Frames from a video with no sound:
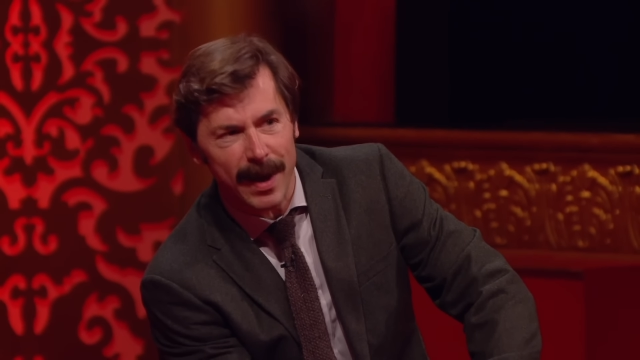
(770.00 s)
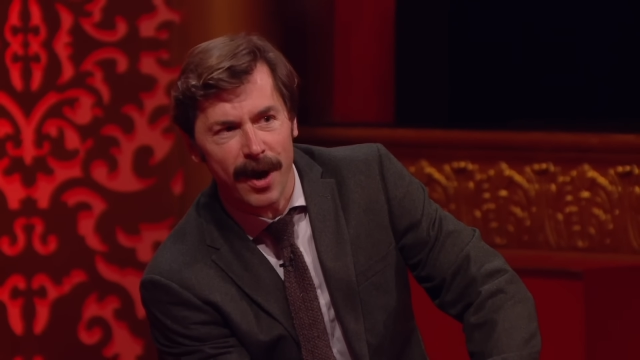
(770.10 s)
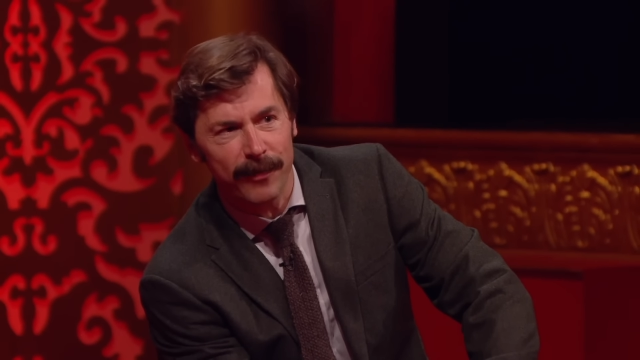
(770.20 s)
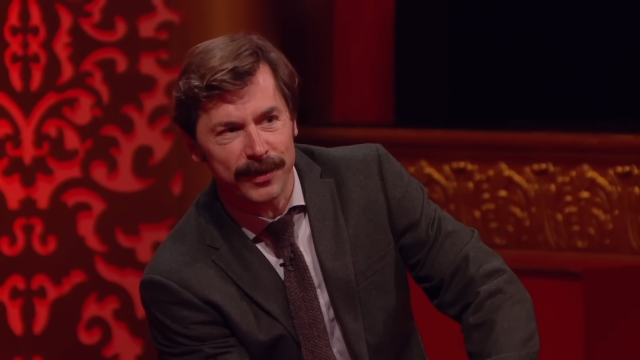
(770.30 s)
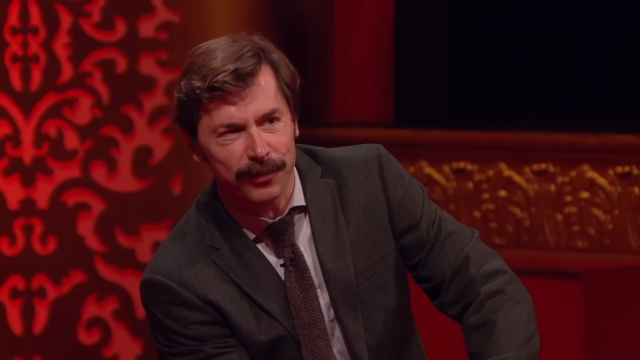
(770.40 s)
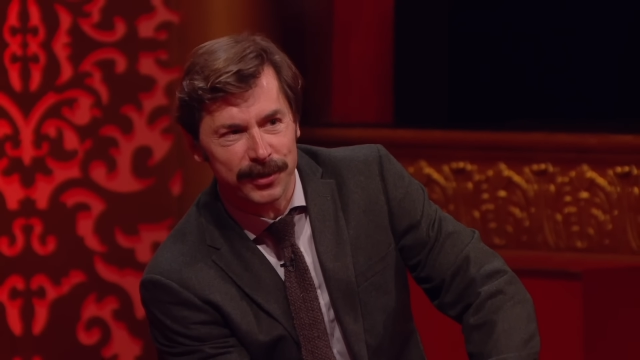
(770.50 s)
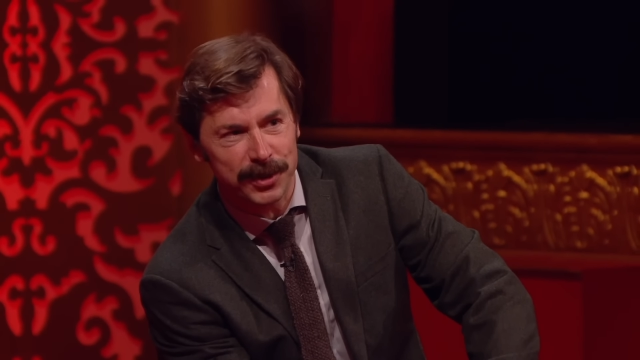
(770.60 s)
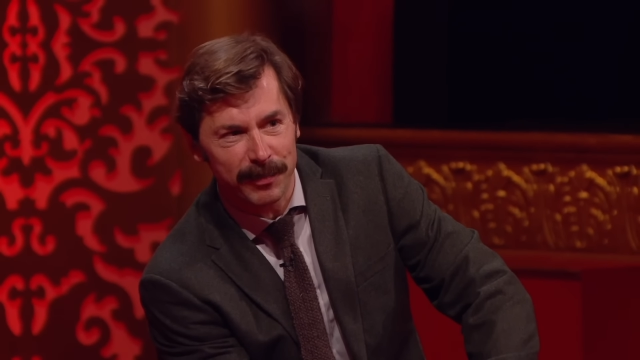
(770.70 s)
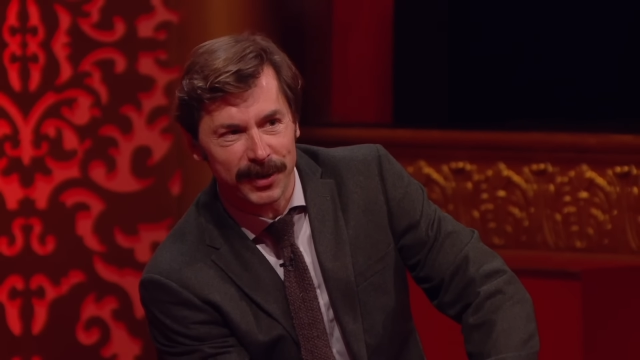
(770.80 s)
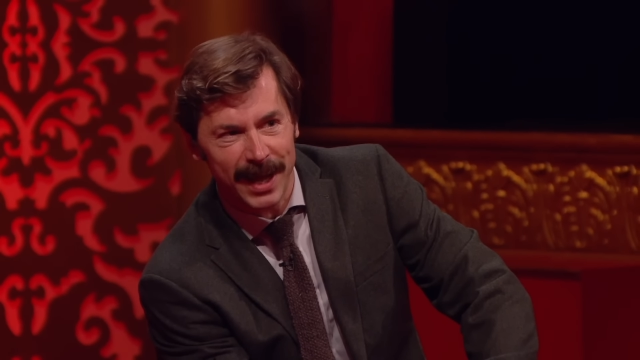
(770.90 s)
about halfway through the
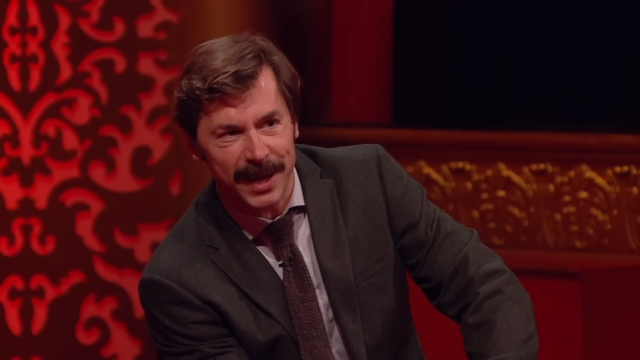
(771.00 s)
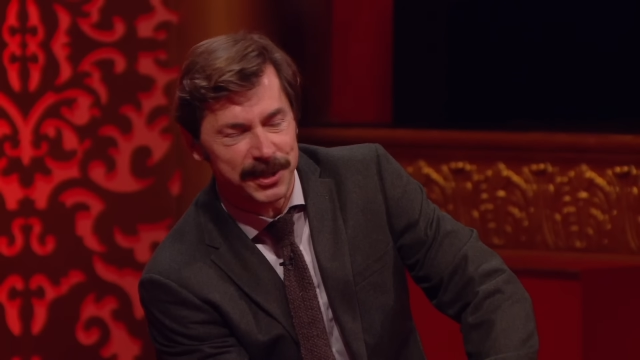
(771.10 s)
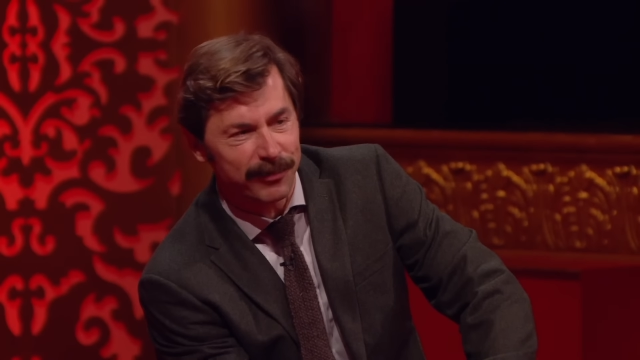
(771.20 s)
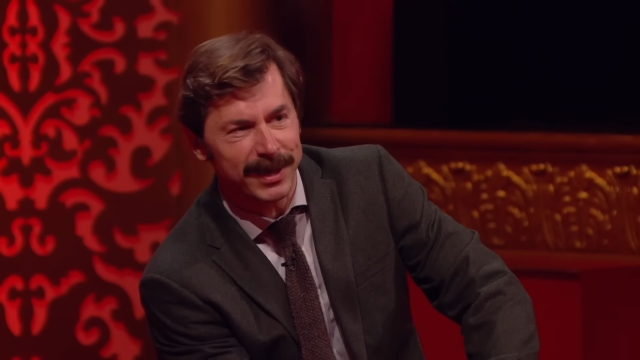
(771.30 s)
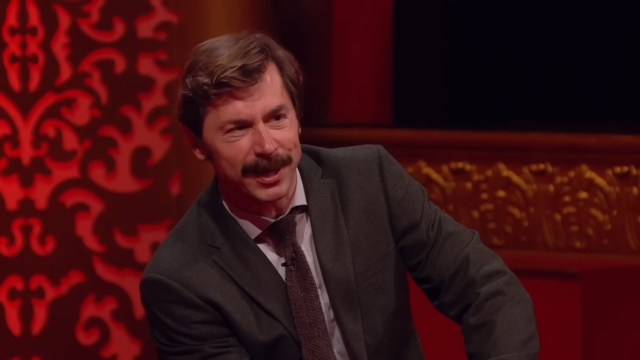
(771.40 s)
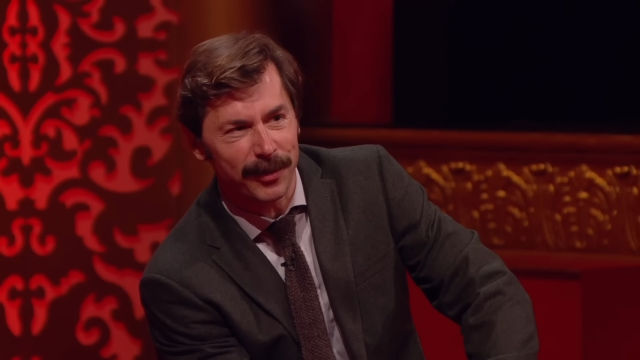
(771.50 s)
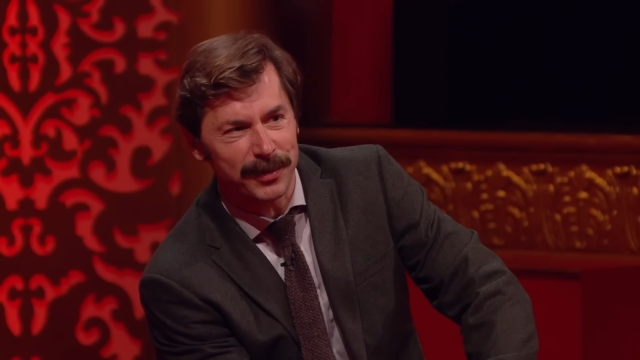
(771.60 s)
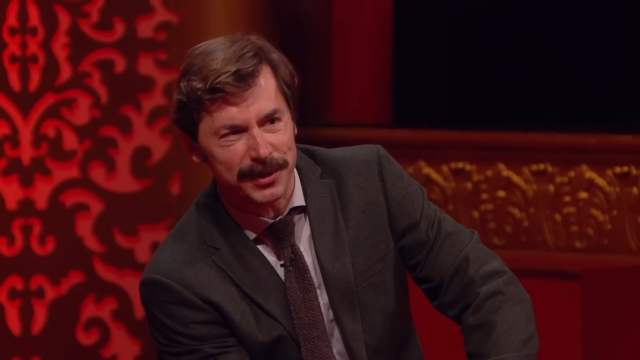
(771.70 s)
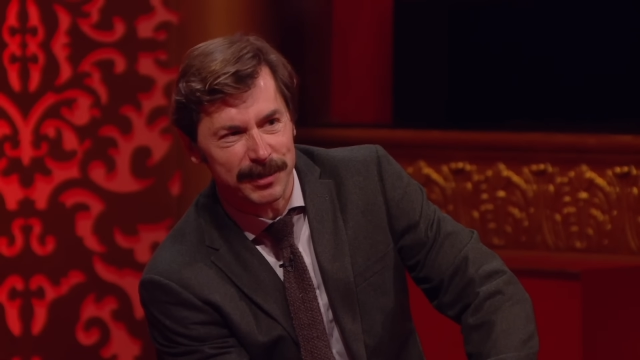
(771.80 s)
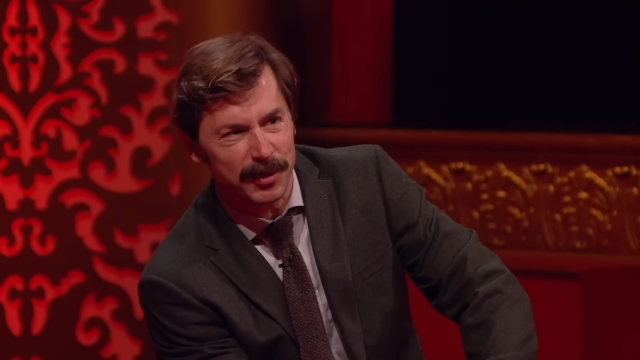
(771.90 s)
jump that I, I didn't really know
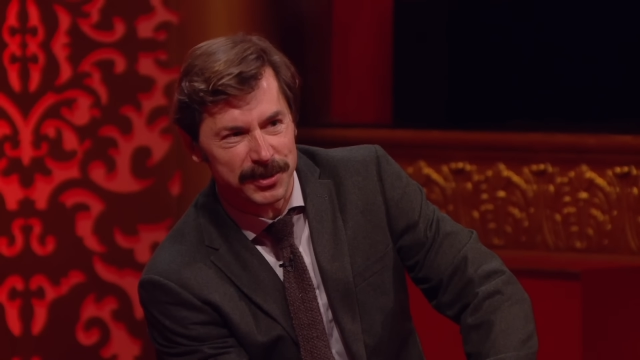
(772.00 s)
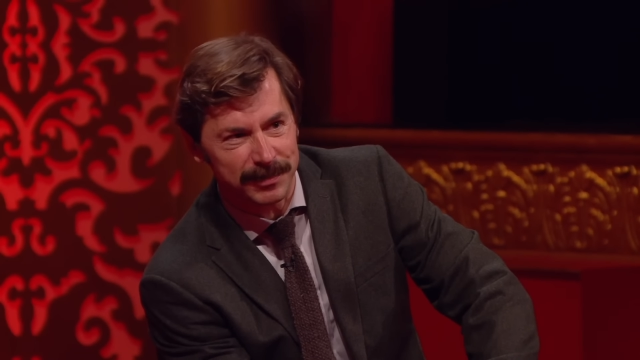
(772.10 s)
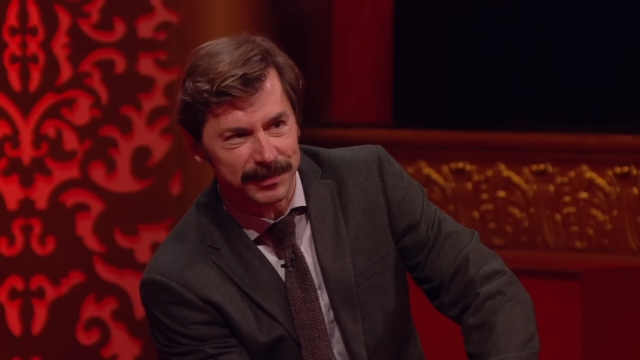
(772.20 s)
what was at the bottom.